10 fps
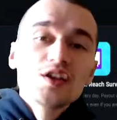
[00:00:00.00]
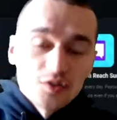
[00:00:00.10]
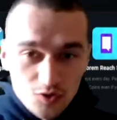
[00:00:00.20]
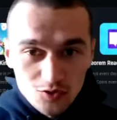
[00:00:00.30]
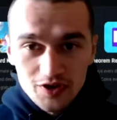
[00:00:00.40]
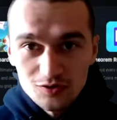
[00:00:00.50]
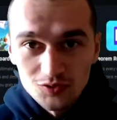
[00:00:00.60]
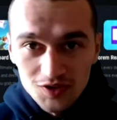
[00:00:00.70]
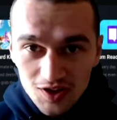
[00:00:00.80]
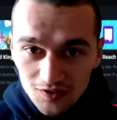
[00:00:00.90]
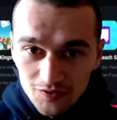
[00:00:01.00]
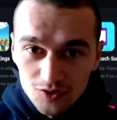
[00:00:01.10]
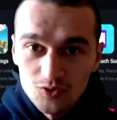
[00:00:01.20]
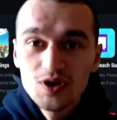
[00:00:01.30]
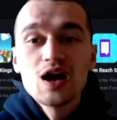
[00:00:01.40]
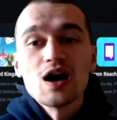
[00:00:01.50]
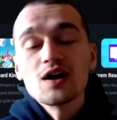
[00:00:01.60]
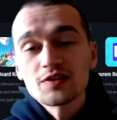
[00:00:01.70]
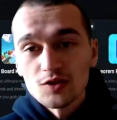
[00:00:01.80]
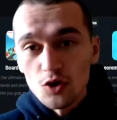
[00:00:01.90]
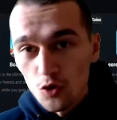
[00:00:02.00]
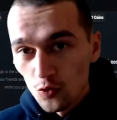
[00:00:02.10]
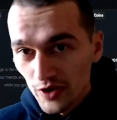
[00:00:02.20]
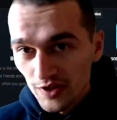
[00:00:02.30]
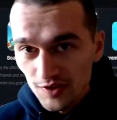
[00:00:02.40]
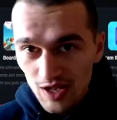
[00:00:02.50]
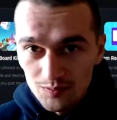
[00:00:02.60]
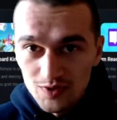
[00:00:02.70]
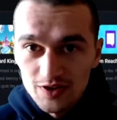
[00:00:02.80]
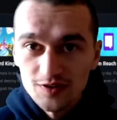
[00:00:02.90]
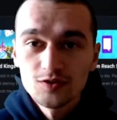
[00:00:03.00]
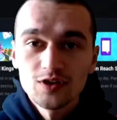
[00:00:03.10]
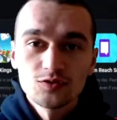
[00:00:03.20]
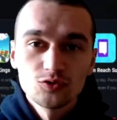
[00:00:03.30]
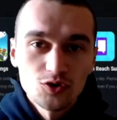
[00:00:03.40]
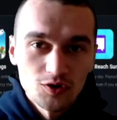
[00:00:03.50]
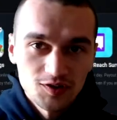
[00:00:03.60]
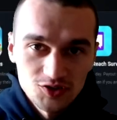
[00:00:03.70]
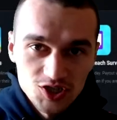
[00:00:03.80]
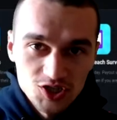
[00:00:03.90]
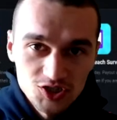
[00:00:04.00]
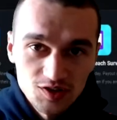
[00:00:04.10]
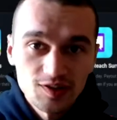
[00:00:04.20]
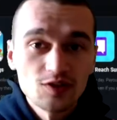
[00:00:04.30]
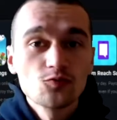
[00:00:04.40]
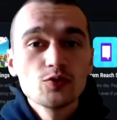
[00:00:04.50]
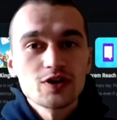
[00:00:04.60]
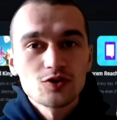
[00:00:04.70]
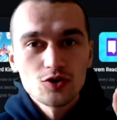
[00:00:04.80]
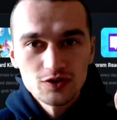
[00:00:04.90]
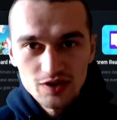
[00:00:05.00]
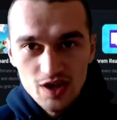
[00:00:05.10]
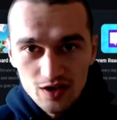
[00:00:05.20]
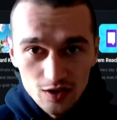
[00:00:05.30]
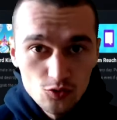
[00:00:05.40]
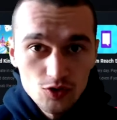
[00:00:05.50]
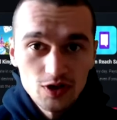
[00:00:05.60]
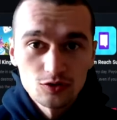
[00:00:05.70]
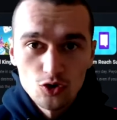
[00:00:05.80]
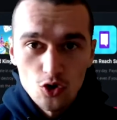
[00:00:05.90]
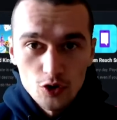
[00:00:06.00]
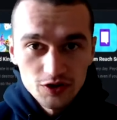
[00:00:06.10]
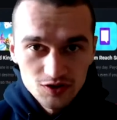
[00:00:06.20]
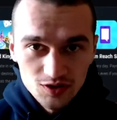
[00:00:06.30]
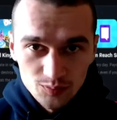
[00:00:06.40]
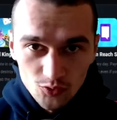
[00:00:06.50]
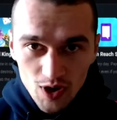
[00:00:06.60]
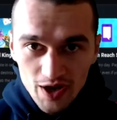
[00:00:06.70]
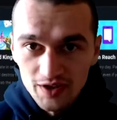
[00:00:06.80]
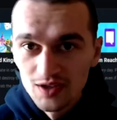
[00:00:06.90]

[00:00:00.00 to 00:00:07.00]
So in today's video, as always, I'm listening to your suggestions and we're gonna take a look at Cointiply.